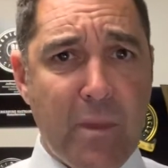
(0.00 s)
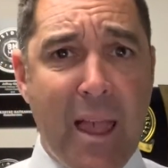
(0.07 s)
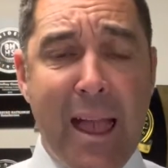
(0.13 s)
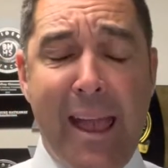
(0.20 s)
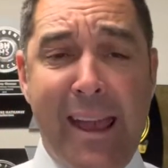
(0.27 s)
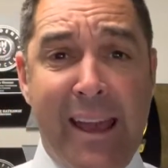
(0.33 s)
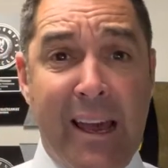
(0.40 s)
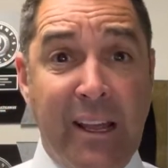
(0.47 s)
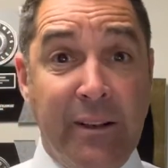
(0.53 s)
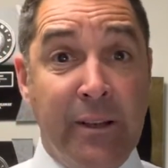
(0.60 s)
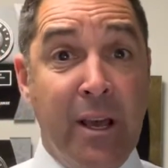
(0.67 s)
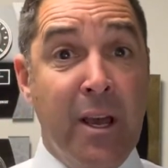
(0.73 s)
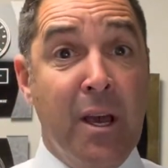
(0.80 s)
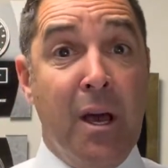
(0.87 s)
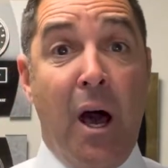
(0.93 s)
And
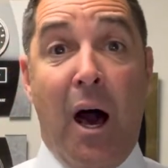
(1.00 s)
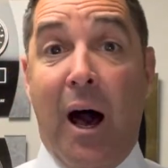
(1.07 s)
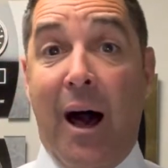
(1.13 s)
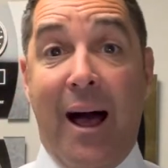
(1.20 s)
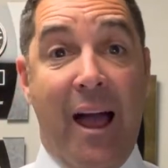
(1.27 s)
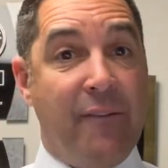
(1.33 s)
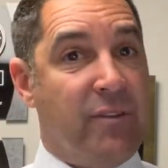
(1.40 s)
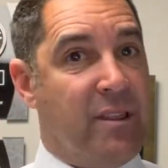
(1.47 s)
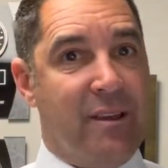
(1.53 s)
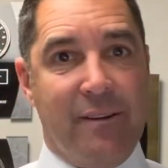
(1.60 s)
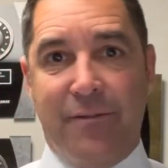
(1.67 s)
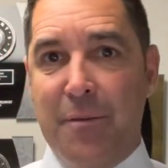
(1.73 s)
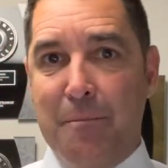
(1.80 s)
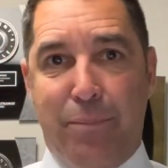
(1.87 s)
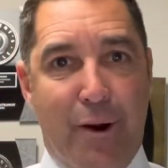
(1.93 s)
everything
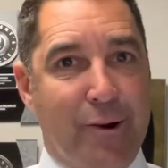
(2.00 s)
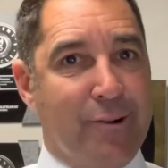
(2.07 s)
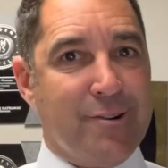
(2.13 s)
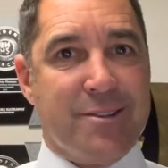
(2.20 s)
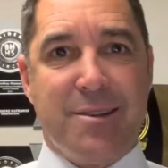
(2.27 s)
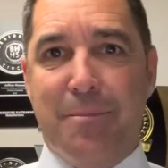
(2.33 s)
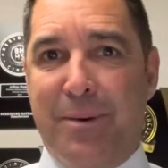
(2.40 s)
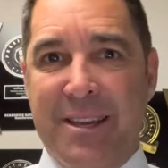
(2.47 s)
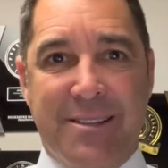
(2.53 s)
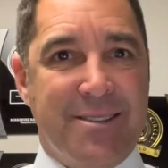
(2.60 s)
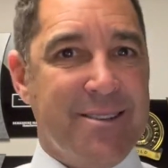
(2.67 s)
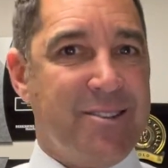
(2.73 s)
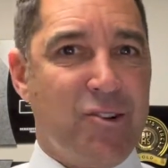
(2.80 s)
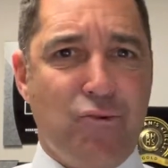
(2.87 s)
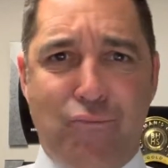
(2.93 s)
from burgers to
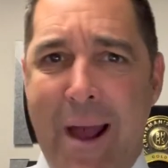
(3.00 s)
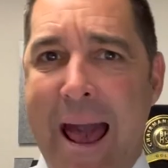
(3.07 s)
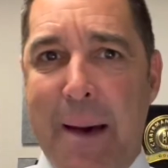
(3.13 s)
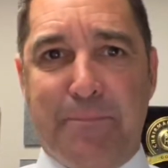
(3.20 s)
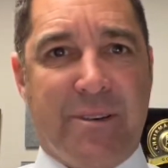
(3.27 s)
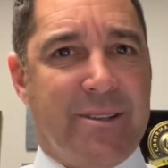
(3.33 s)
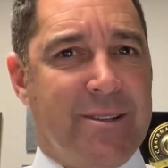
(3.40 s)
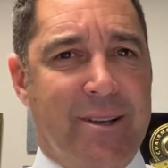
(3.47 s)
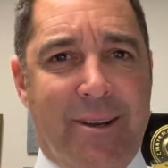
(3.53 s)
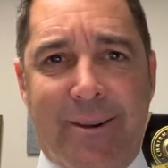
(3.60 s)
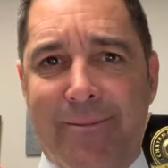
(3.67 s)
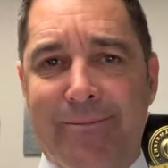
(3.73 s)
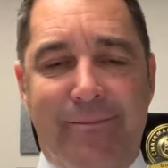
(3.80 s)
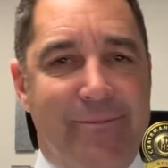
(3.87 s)
pizzas to wraps to